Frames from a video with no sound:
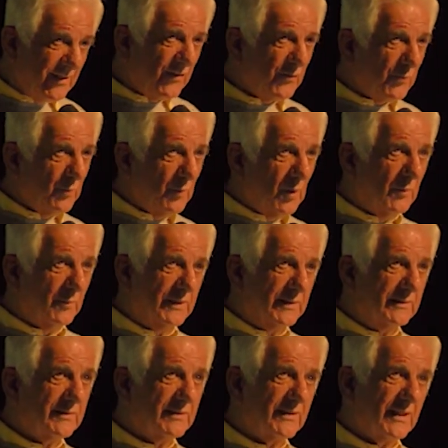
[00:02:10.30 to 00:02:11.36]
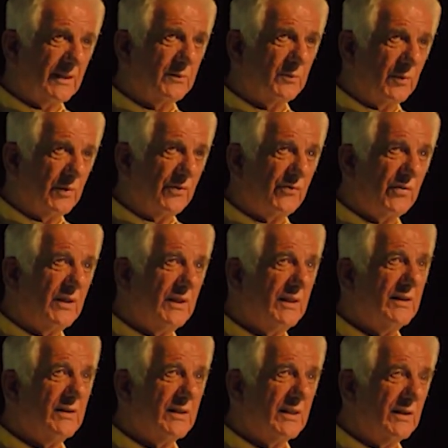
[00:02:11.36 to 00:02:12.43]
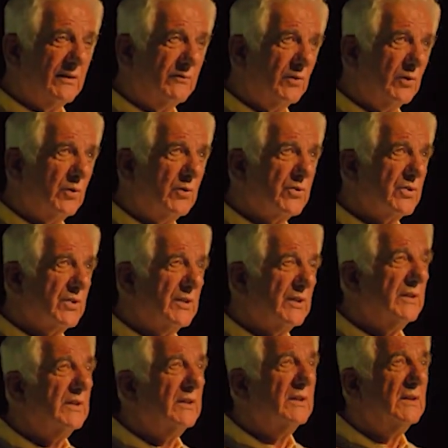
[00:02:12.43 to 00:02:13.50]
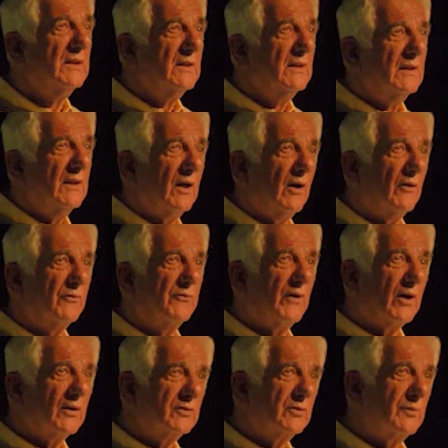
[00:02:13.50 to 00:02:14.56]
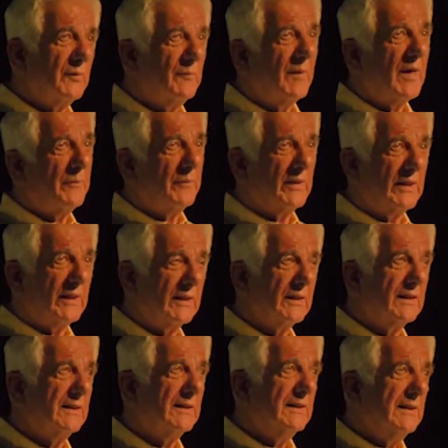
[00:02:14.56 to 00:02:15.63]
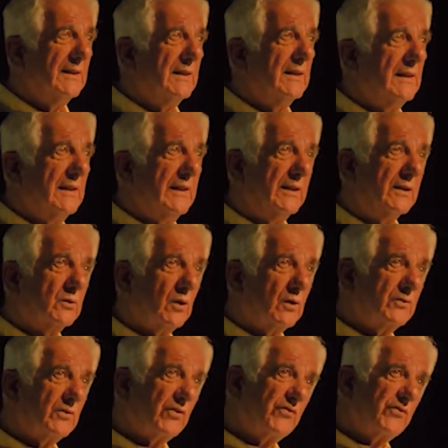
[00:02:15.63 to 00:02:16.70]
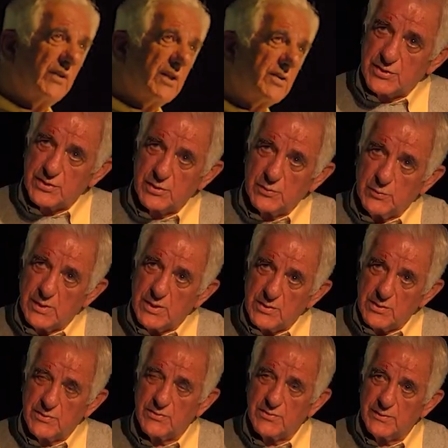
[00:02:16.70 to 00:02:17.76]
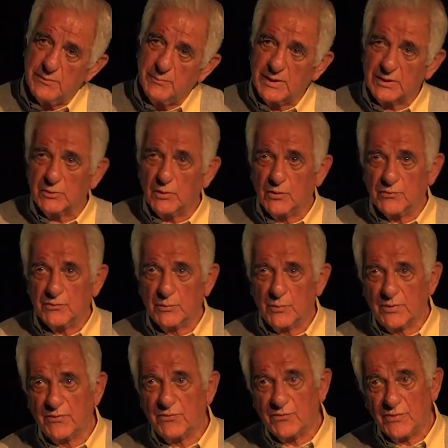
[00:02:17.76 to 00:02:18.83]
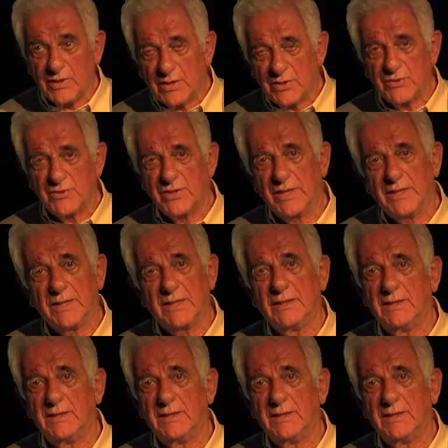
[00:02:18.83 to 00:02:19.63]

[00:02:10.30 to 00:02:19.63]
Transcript: this moment that we see the evolution of Ottoman mapping in contestation with, but also with synergy